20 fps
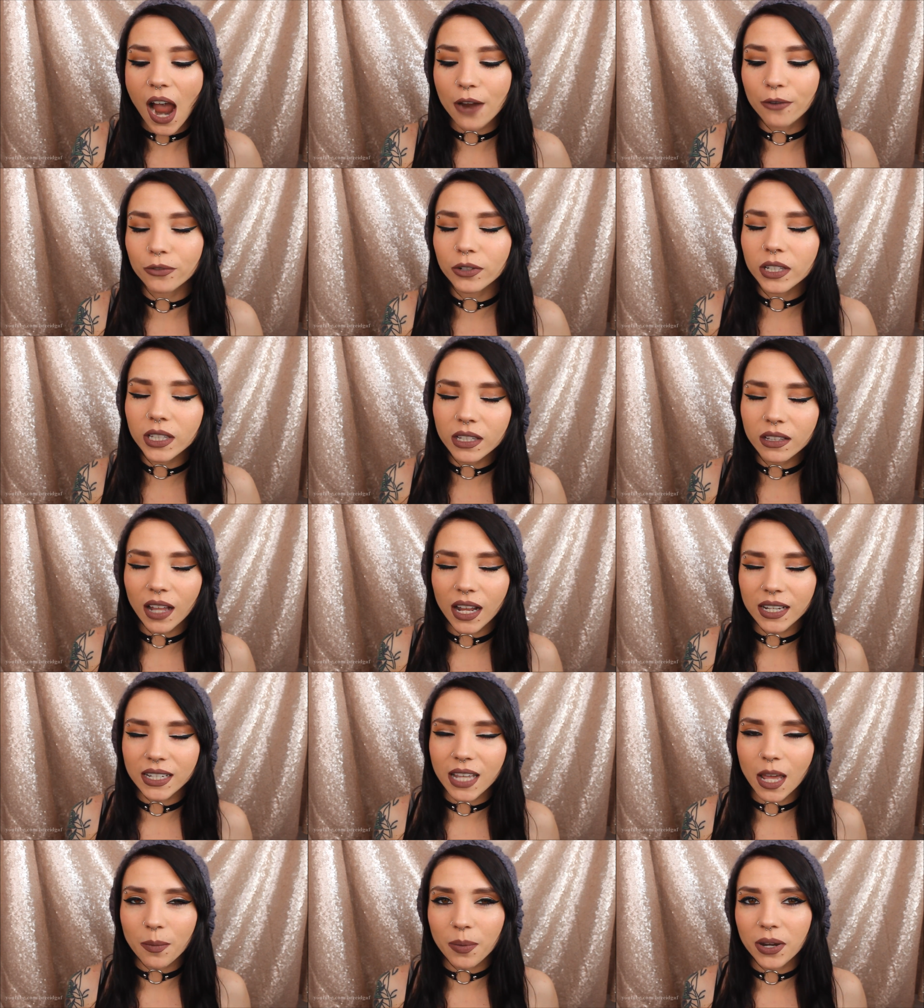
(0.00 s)
I really
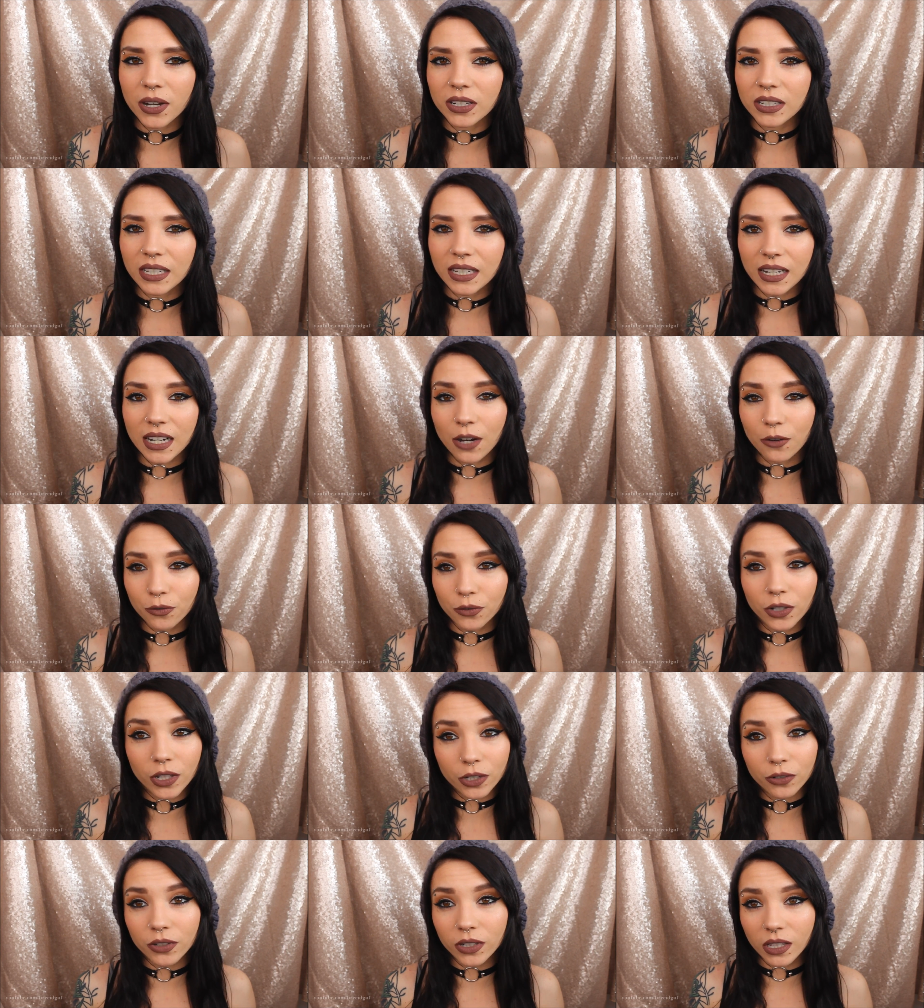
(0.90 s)
liked that piercing, and I
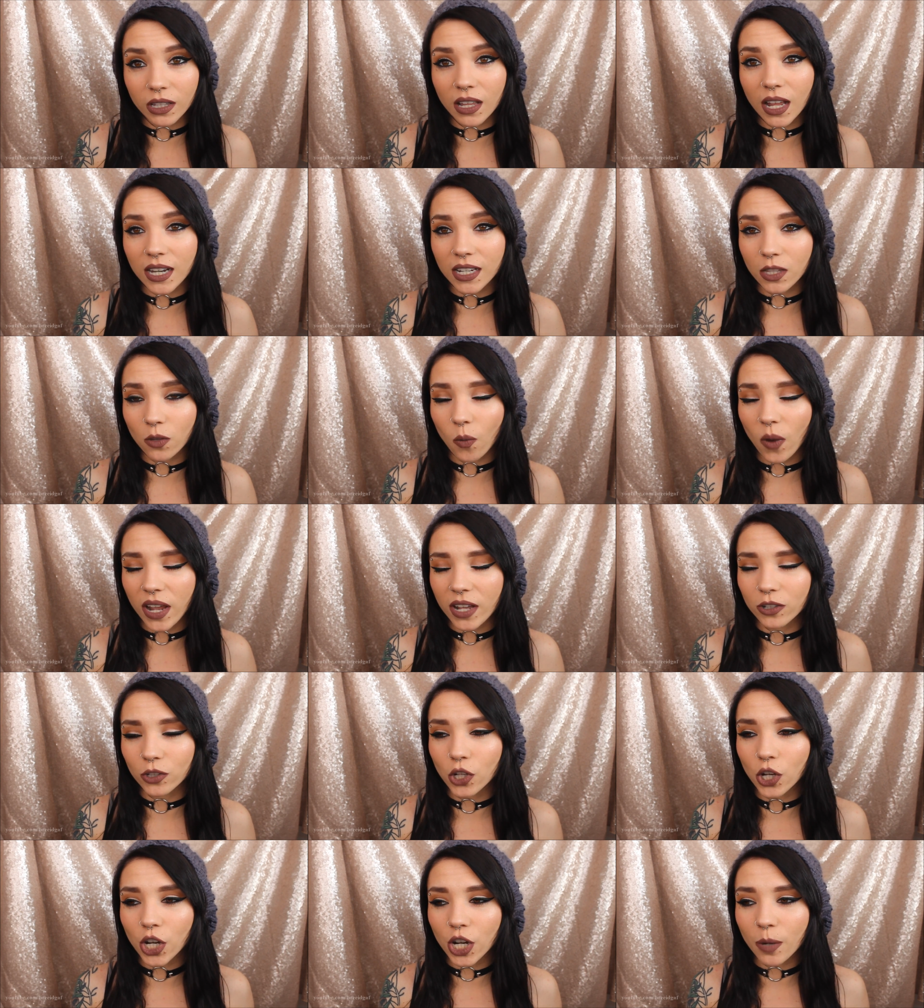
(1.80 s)
really, really liked the way
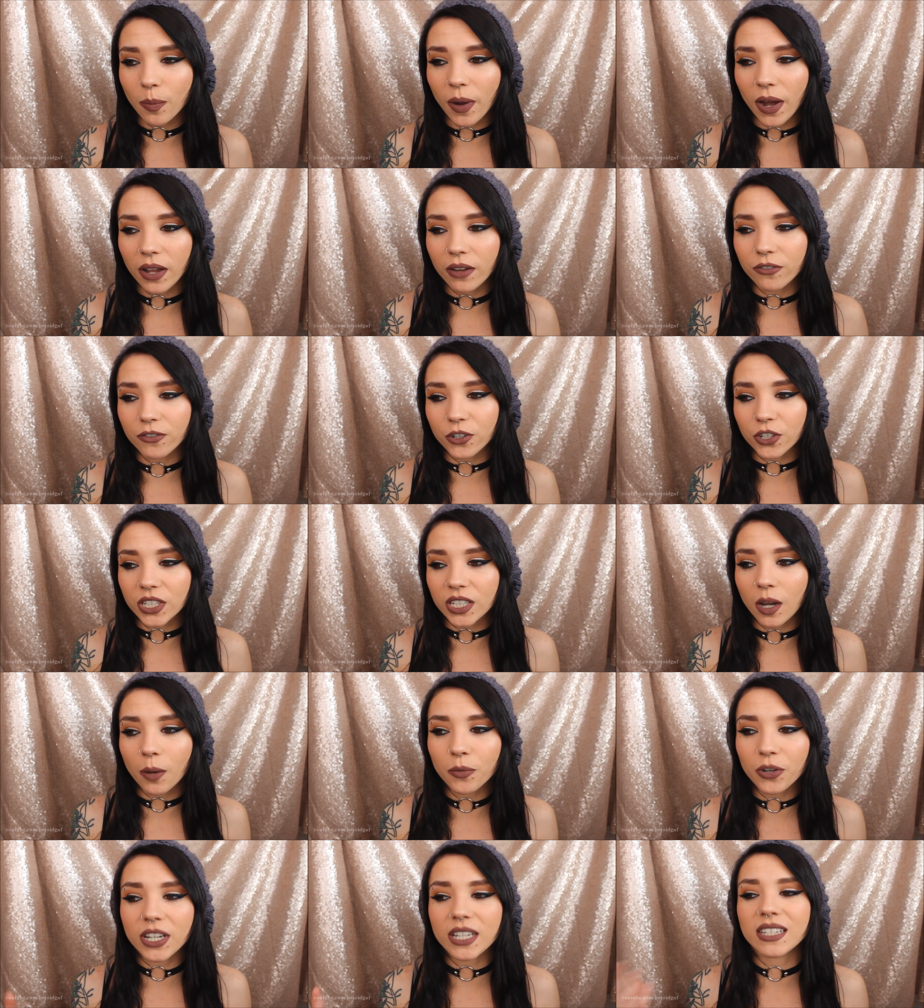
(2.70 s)
it looked, but for
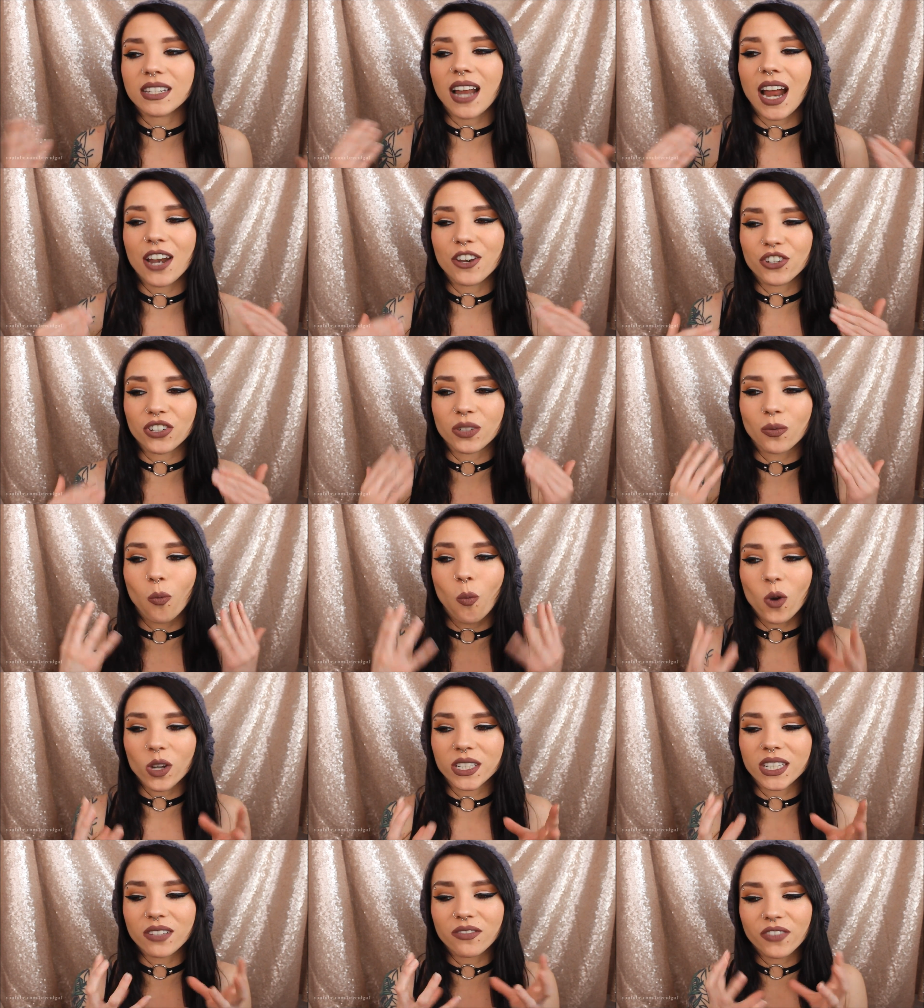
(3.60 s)
some reason I just
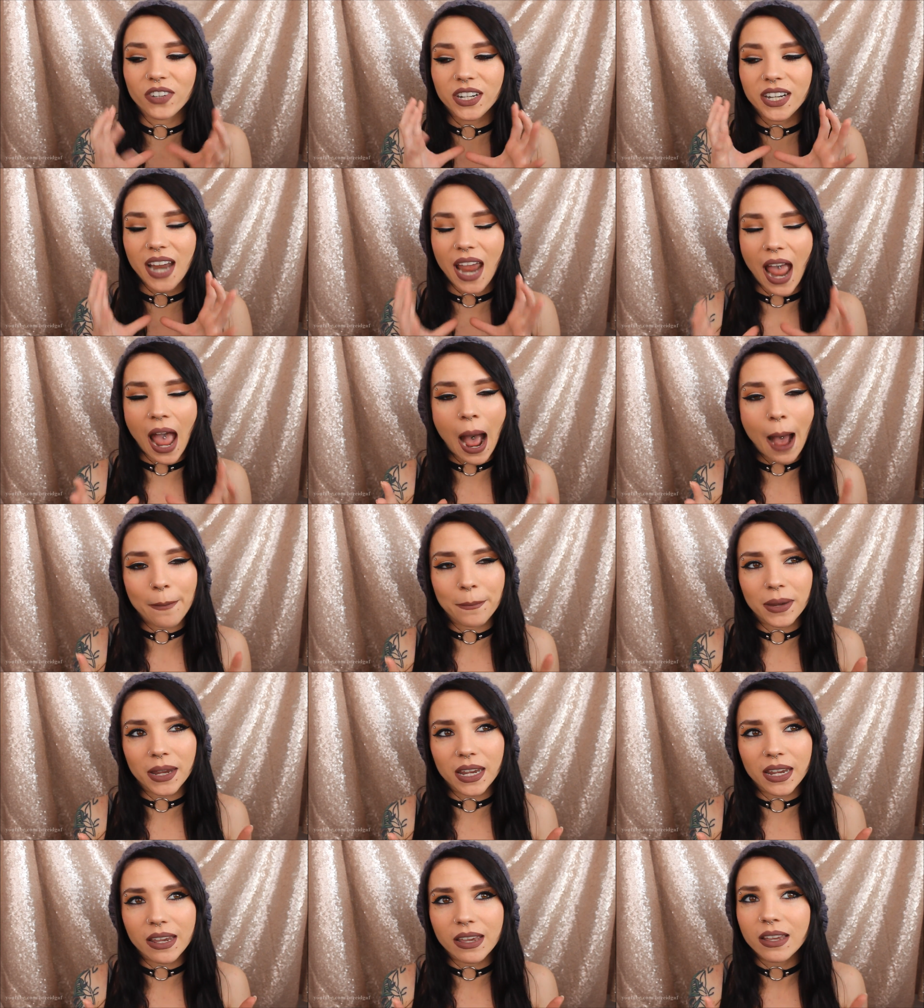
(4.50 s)
wasn't very
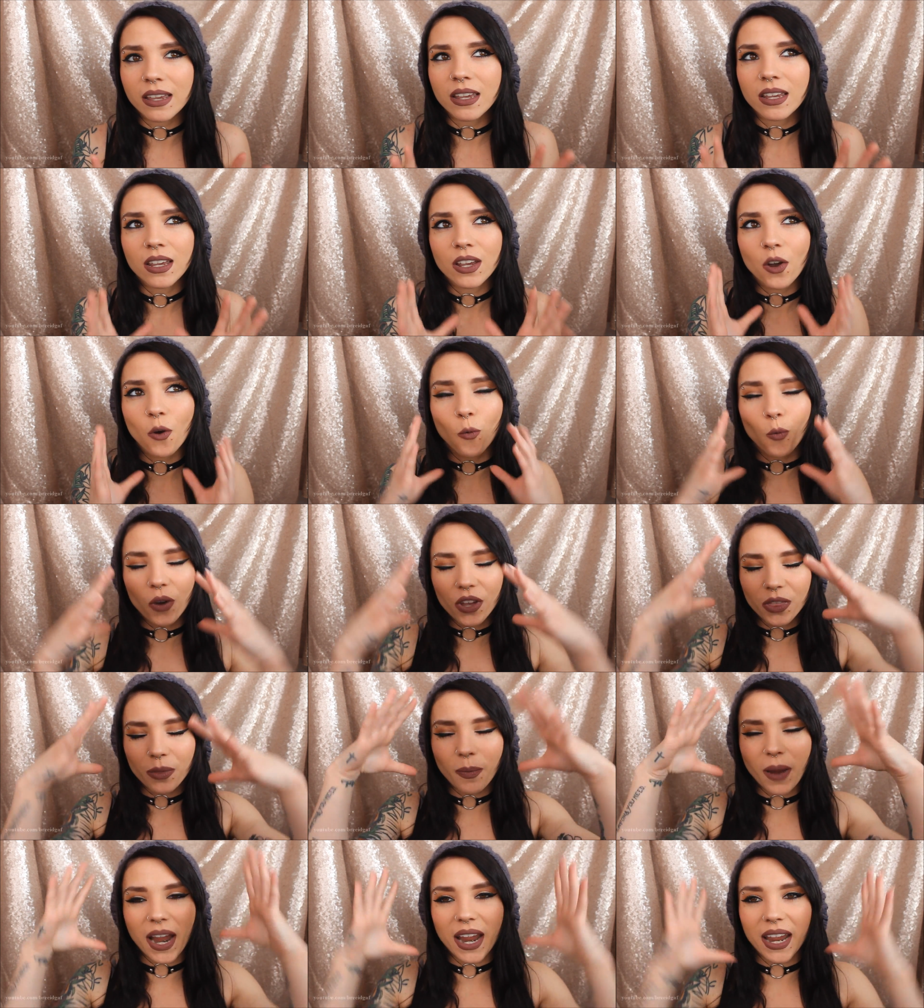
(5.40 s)
happy with